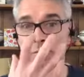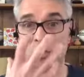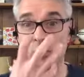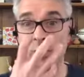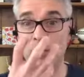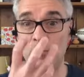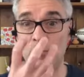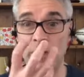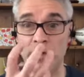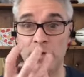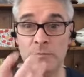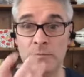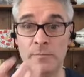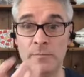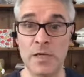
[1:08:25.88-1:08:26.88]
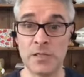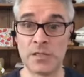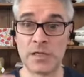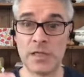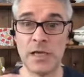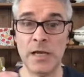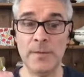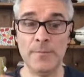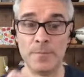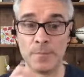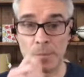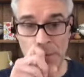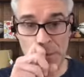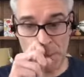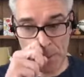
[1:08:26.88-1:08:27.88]
we're wearing the mask um, yeah.
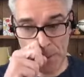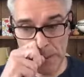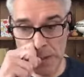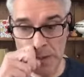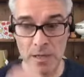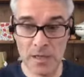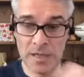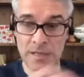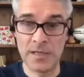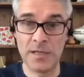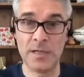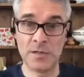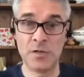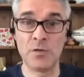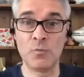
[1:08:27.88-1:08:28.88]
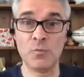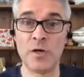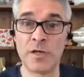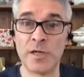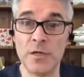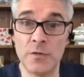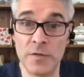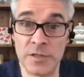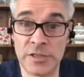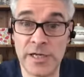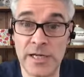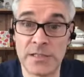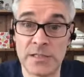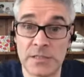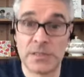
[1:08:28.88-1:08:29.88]
you know and, and, you're working on the
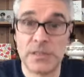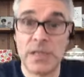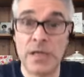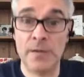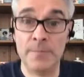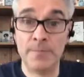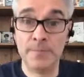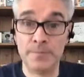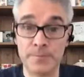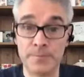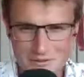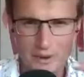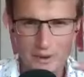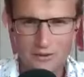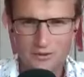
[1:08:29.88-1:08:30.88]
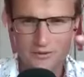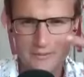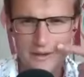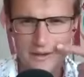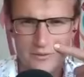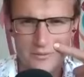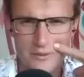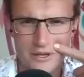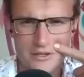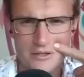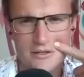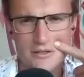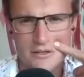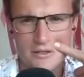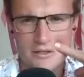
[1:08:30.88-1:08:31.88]
chest um, how do you mouth to mouth bit
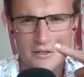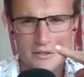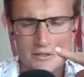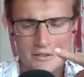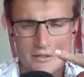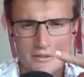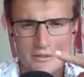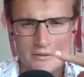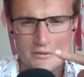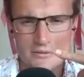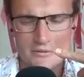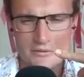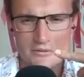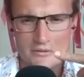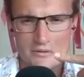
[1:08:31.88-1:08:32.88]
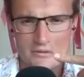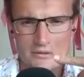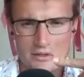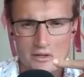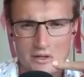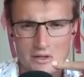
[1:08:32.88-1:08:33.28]
you know, no, mouth to mouth